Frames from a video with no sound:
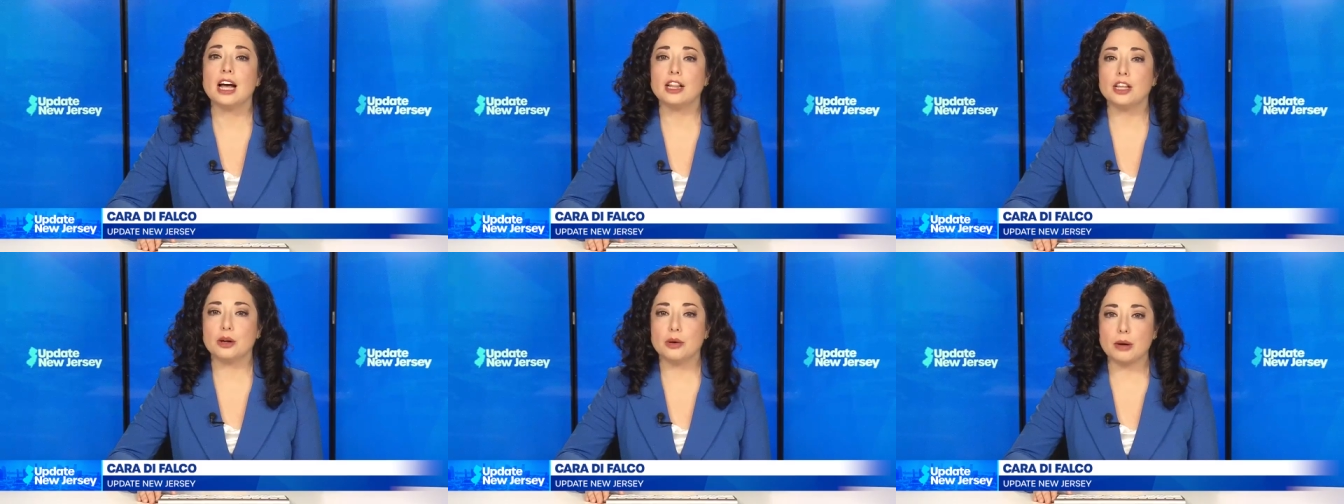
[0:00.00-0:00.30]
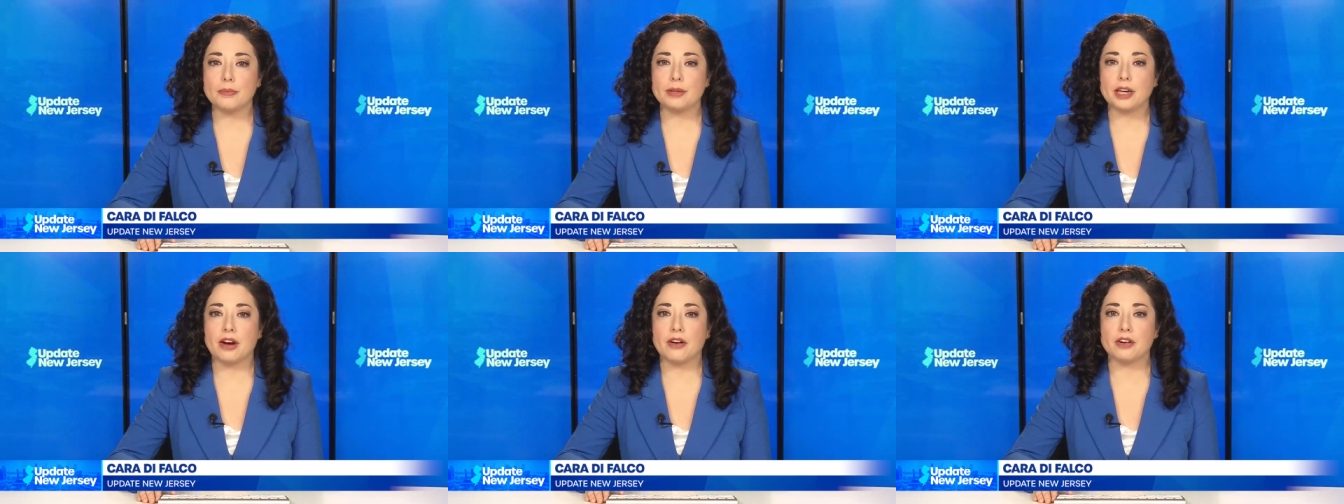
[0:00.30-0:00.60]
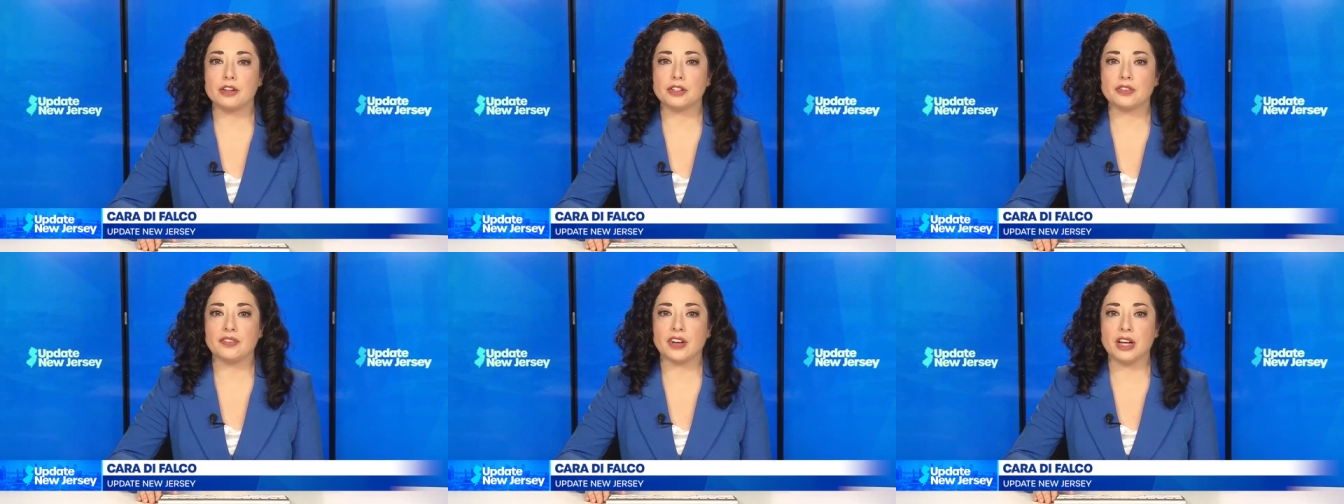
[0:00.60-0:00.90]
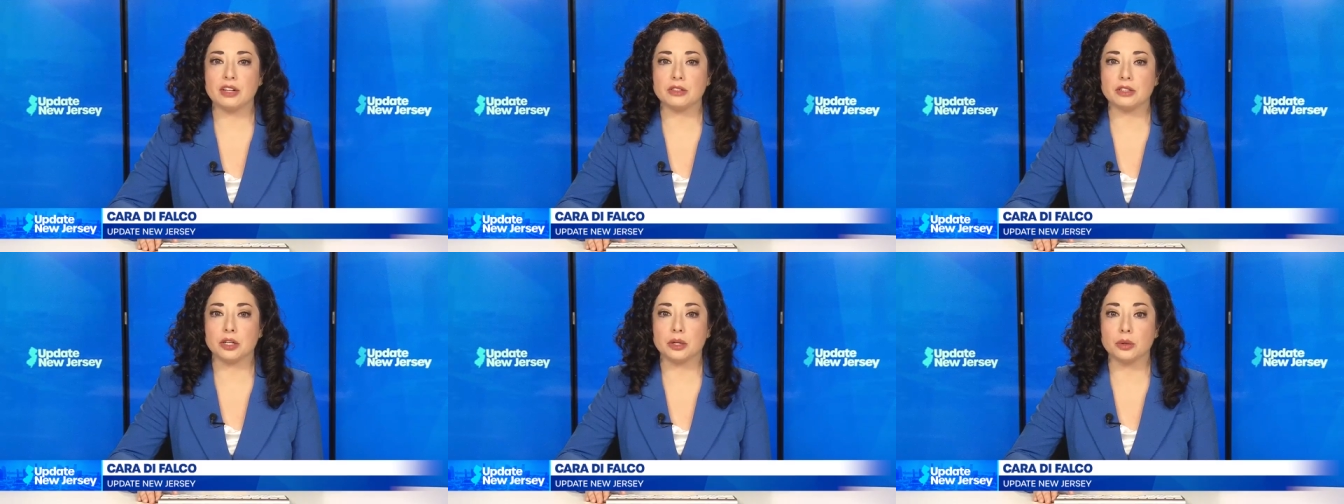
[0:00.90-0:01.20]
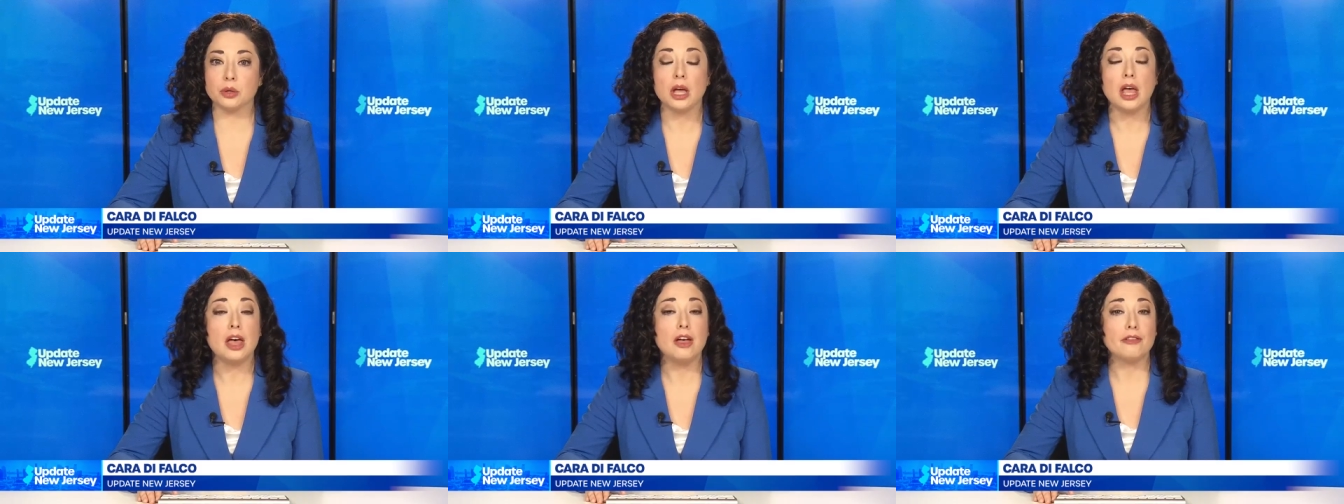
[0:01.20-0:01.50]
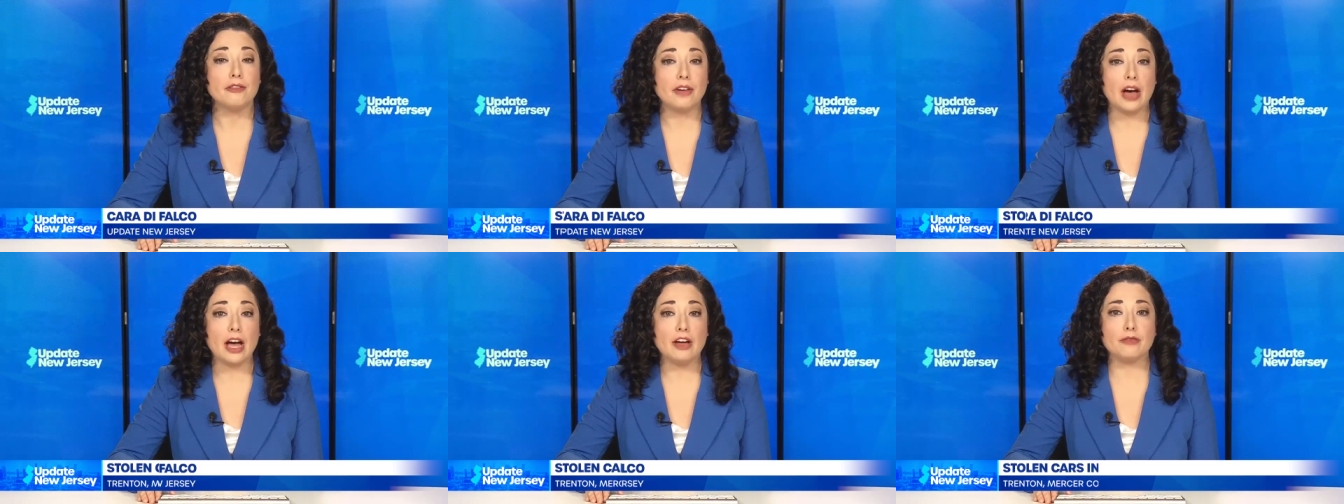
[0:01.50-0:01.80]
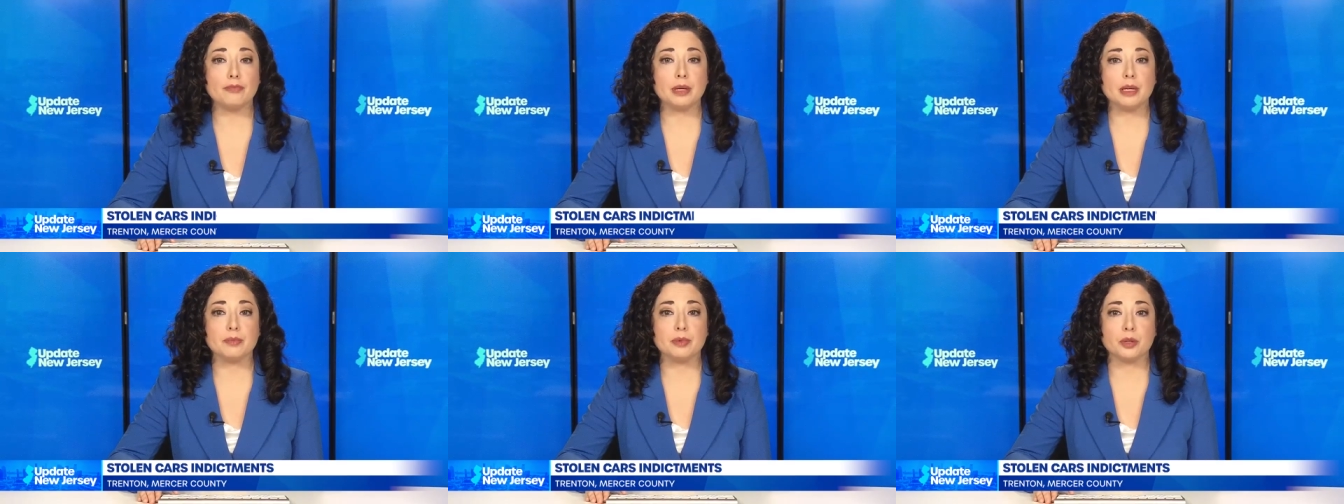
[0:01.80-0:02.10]
Hello, I'm Kara DeFalco.
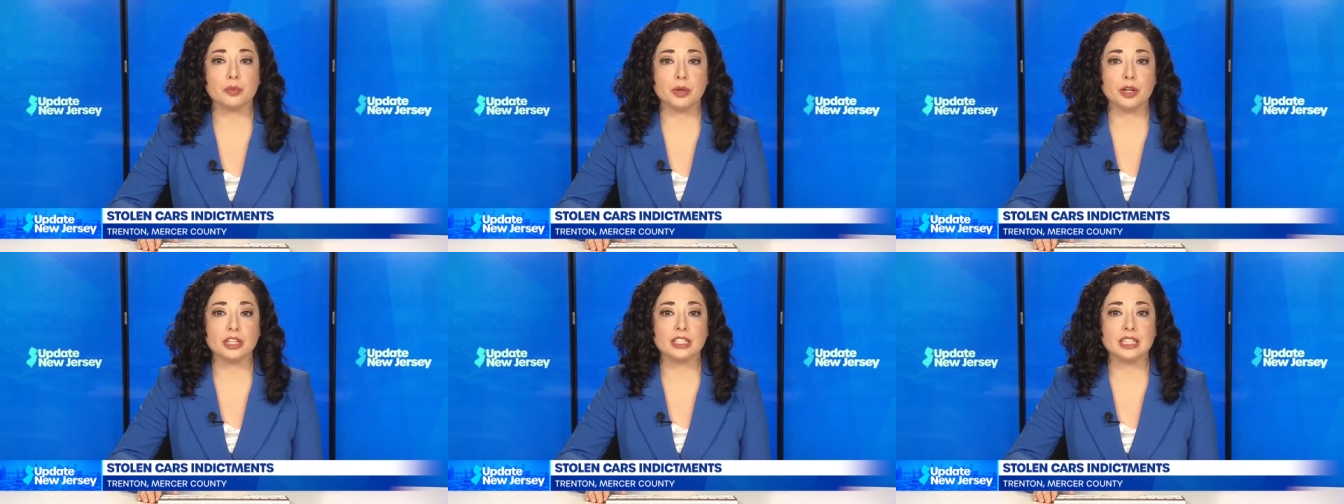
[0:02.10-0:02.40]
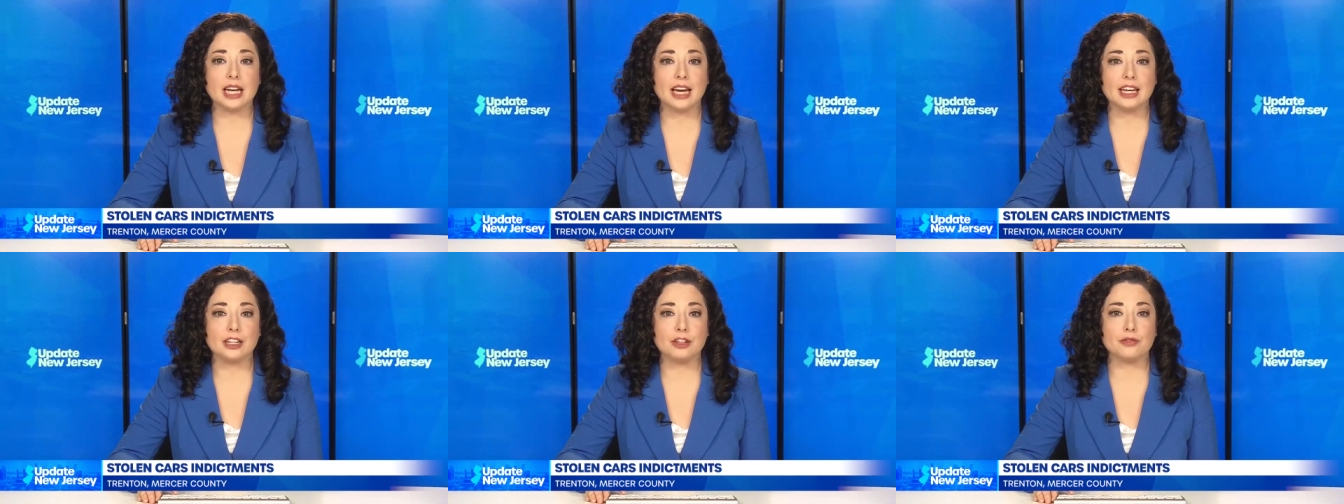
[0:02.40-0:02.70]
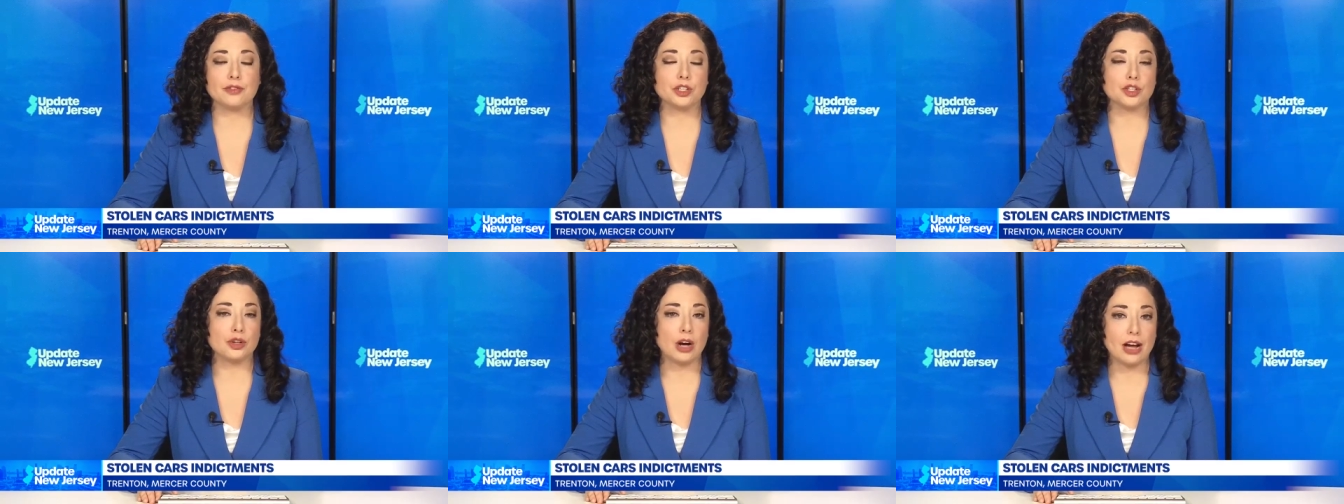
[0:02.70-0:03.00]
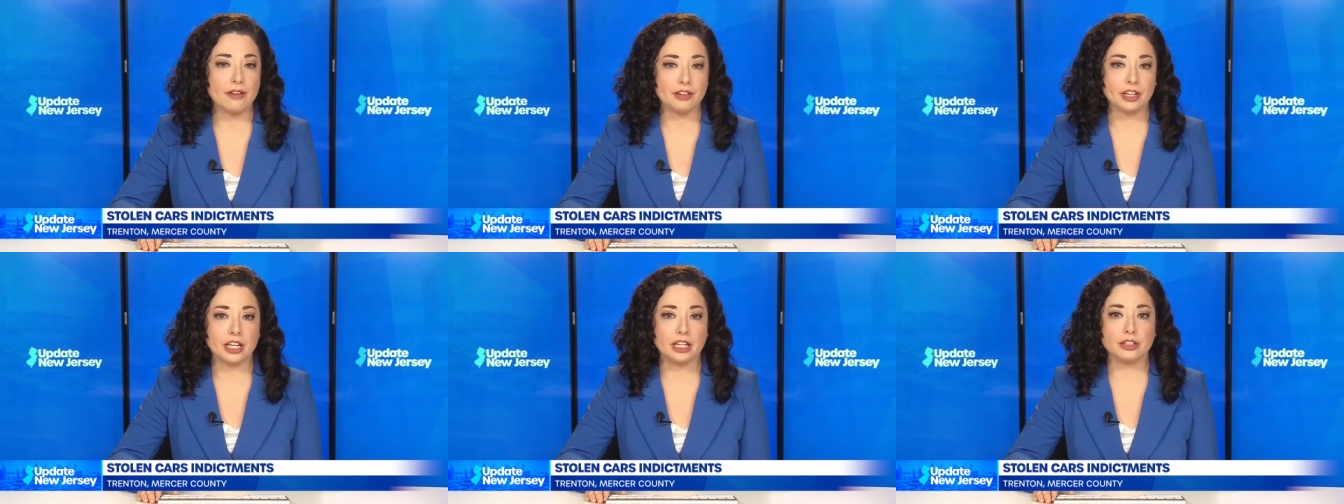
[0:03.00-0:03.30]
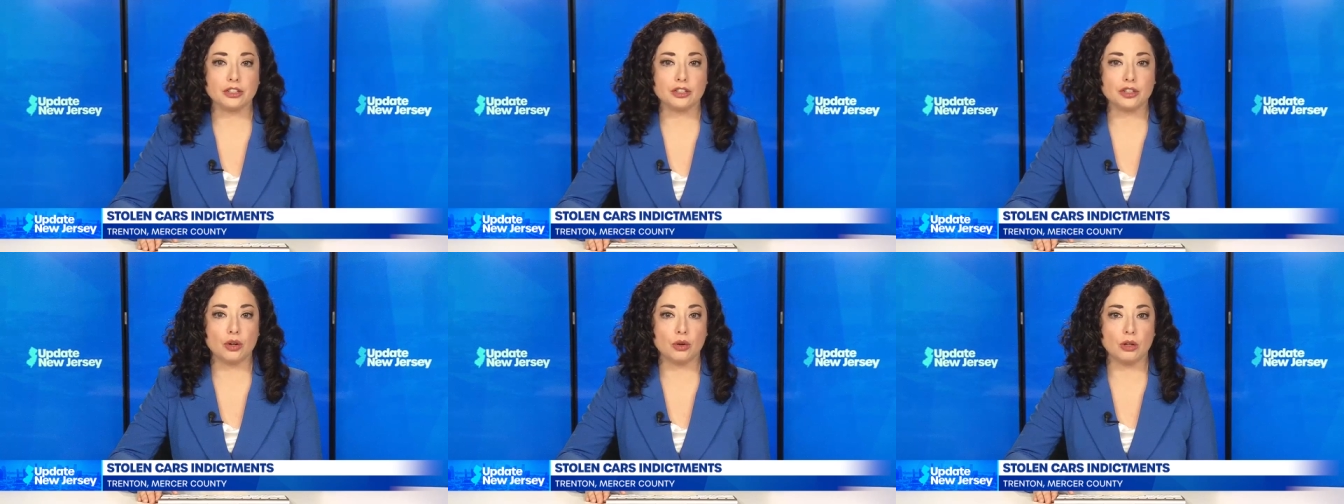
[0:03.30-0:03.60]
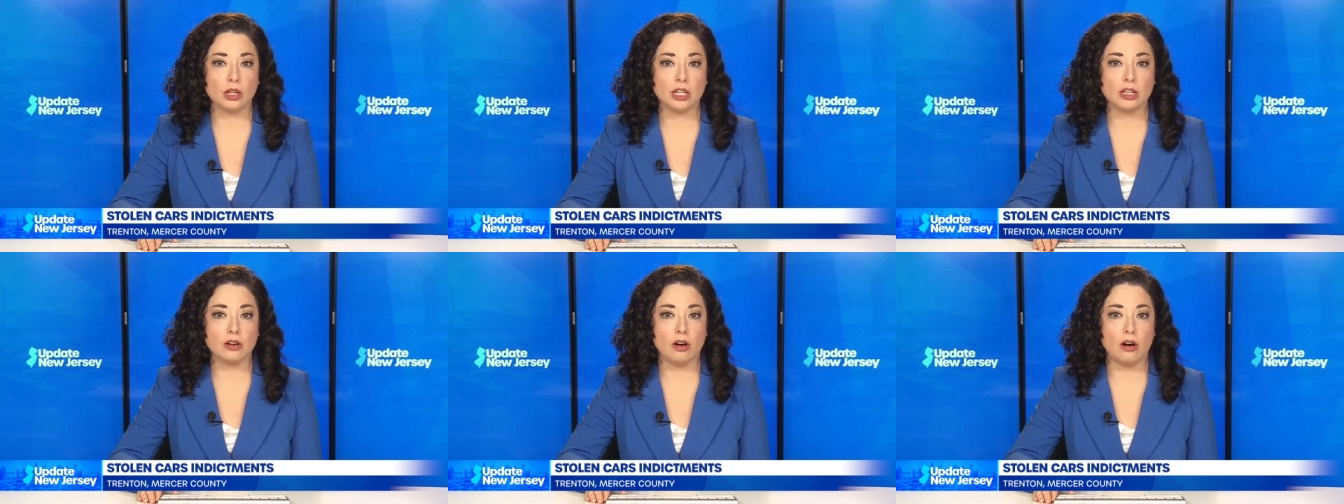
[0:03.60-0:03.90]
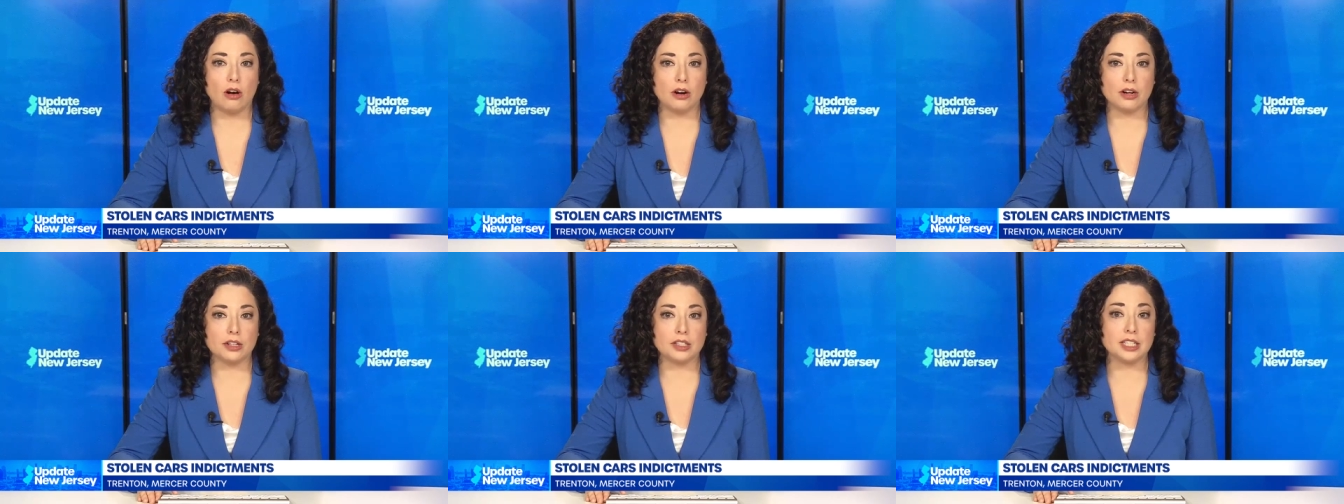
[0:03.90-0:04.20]
Five people were indicted for trafficking stolen
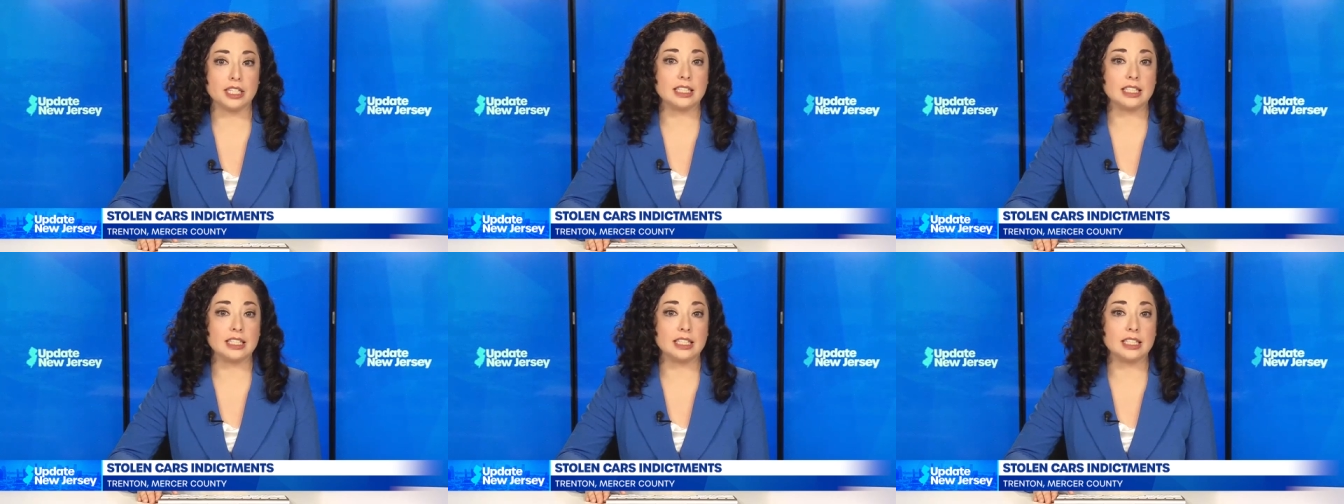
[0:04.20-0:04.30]
cars.